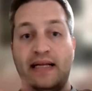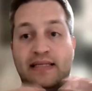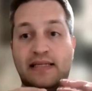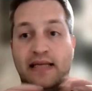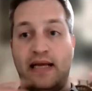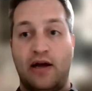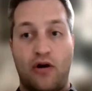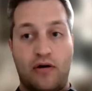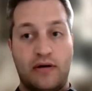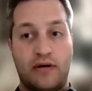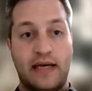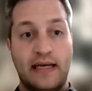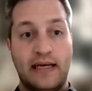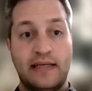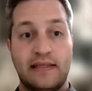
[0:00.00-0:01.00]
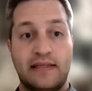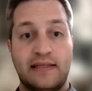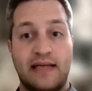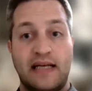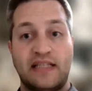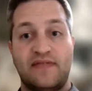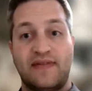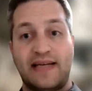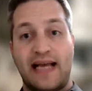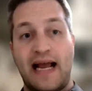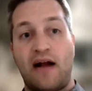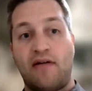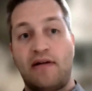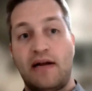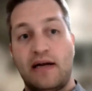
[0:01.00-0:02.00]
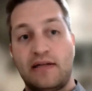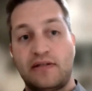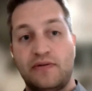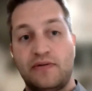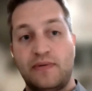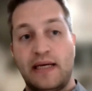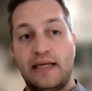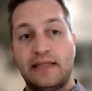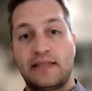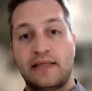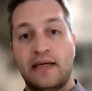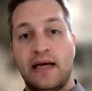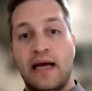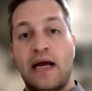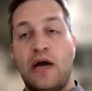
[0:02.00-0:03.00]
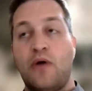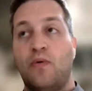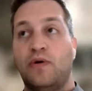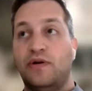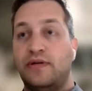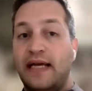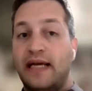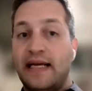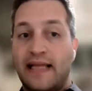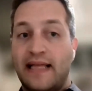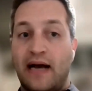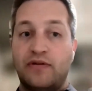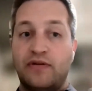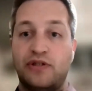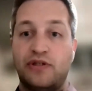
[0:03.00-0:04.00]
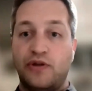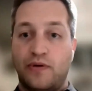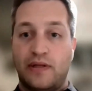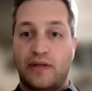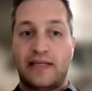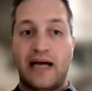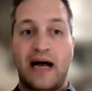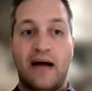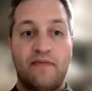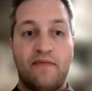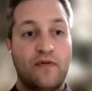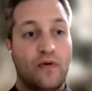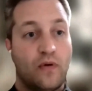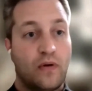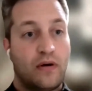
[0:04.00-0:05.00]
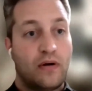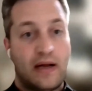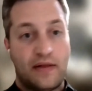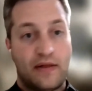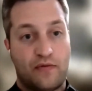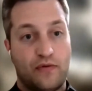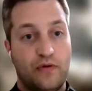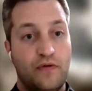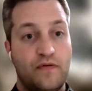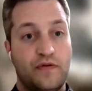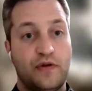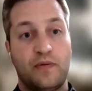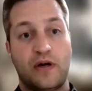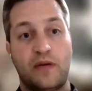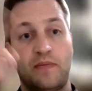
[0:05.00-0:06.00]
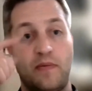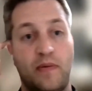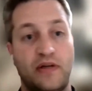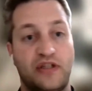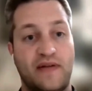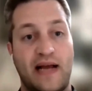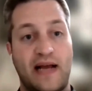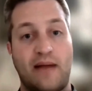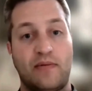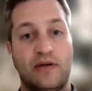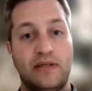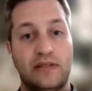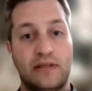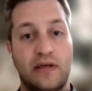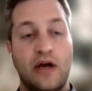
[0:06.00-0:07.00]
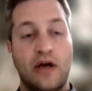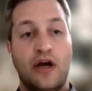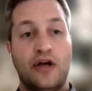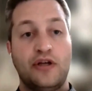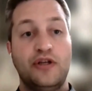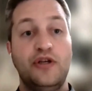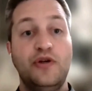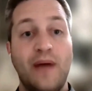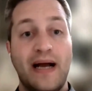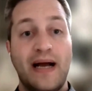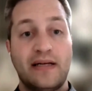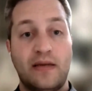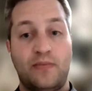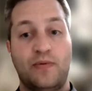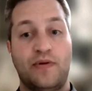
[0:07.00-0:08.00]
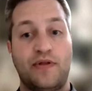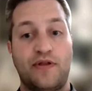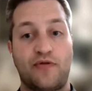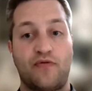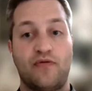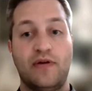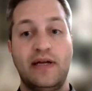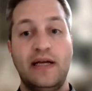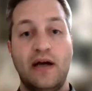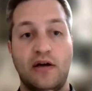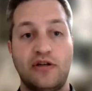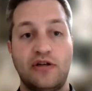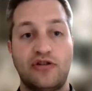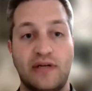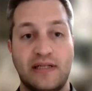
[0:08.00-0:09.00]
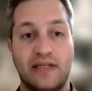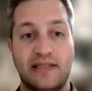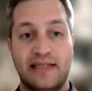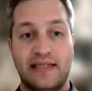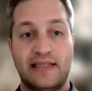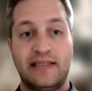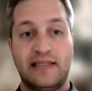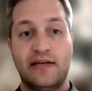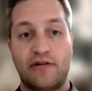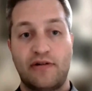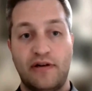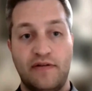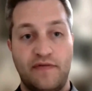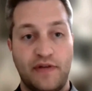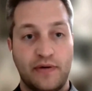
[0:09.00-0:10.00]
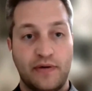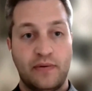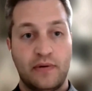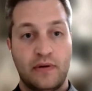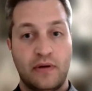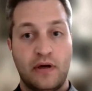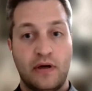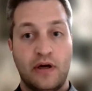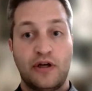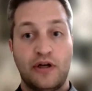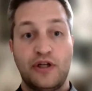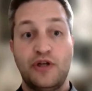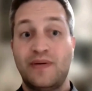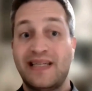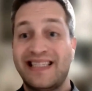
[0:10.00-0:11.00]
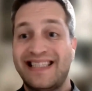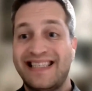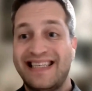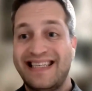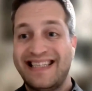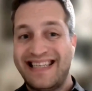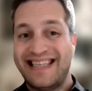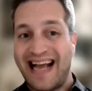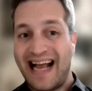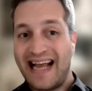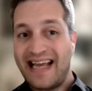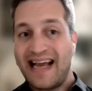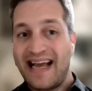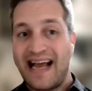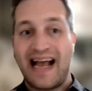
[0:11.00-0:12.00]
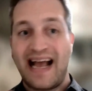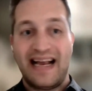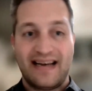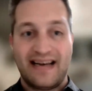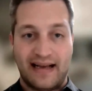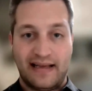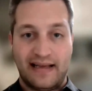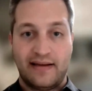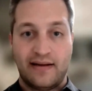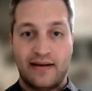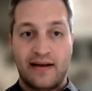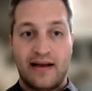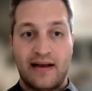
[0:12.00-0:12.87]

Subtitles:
It's in a hard case. It's the size of a carry-on suitcase. When you take the house, you go to the top floor and the roof, you put up a bunch of cameras, you end up with 360-degree view. You can see day and night.